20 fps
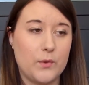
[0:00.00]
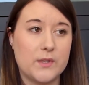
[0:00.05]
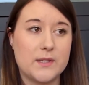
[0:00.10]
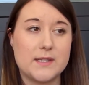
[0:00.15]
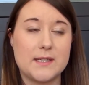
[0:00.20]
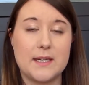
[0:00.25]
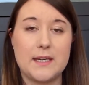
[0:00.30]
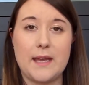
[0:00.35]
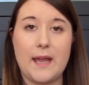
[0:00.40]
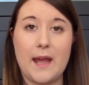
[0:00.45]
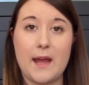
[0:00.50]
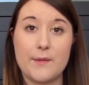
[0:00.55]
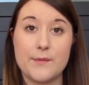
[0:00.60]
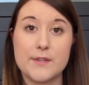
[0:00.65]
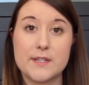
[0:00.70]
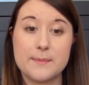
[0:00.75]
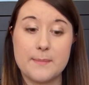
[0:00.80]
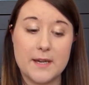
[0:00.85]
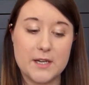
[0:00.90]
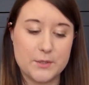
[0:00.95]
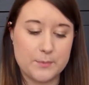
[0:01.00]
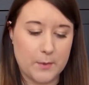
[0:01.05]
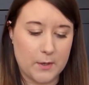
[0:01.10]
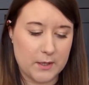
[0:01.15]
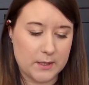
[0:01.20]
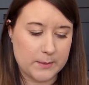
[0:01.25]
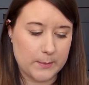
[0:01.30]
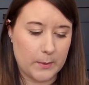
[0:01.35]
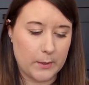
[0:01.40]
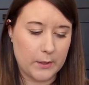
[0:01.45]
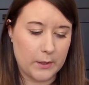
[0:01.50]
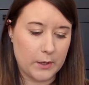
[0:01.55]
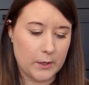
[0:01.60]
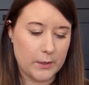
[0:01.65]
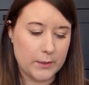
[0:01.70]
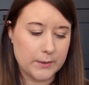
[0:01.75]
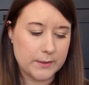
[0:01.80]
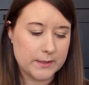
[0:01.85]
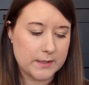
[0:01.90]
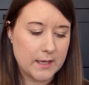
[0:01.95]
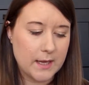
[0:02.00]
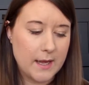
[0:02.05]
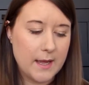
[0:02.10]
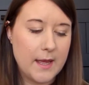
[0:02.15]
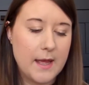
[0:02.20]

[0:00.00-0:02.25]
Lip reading: We'll see how the Smashbox one goes.